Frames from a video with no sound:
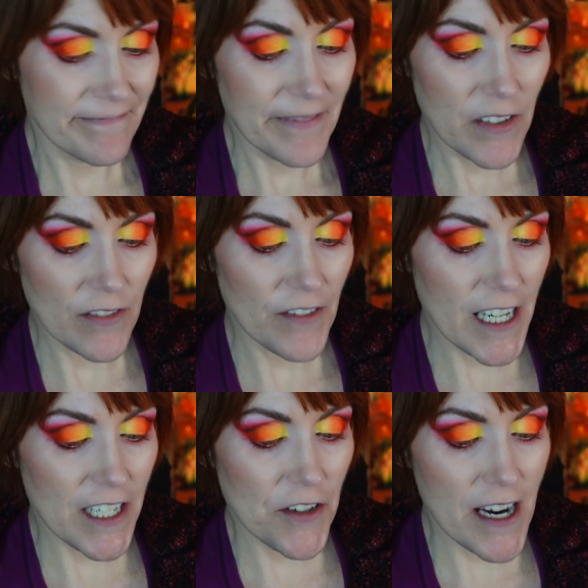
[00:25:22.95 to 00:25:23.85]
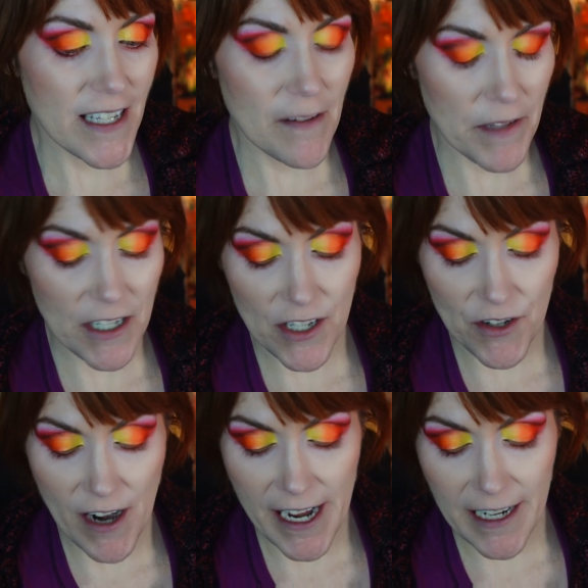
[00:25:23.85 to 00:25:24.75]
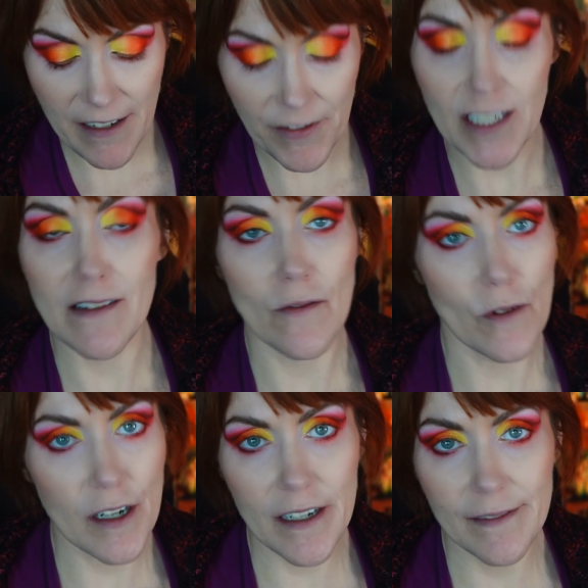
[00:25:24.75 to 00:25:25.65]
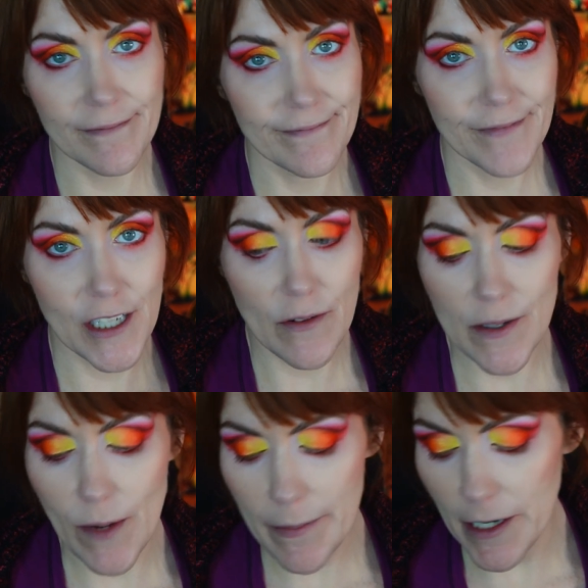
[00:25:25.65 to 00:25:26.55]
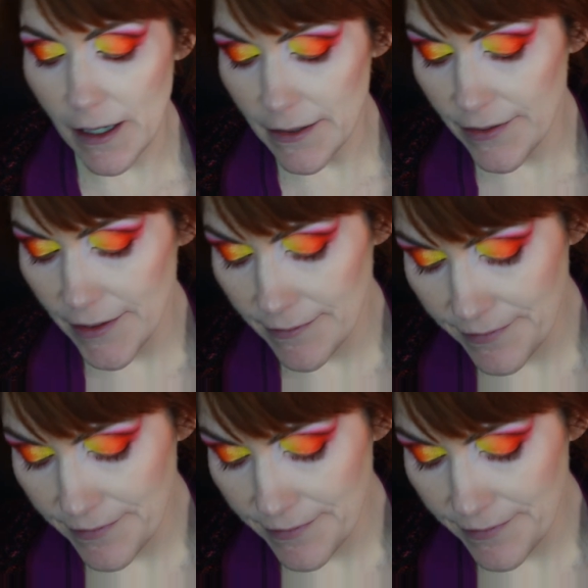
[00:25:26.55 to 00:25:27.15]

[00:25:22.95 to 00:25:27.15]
If you're afraid to try something, just try it. If it doesn't work, you can always wipe it off.